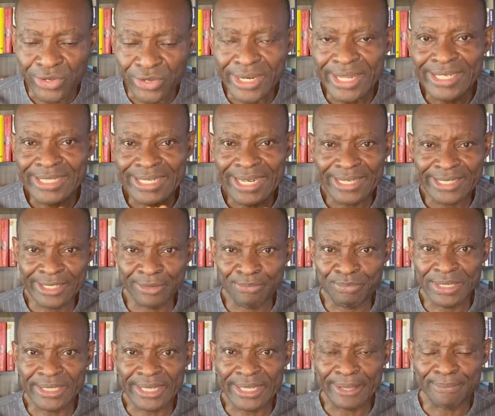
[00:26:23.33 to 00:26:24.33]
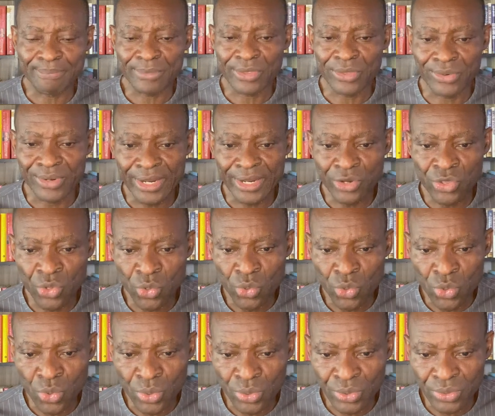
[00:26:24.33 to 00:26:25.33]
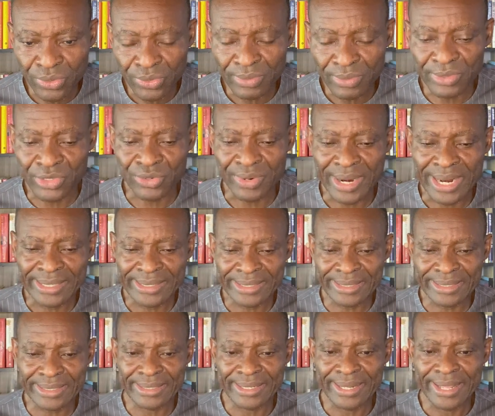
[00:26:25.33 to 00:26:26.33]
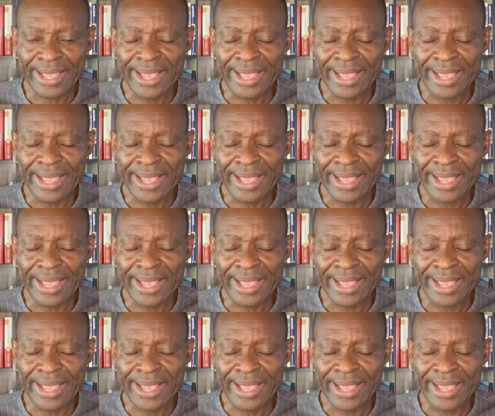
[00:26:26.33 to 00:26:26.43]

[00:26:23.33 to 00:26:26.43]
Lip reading: You need ChatGPT, you need Google Trends,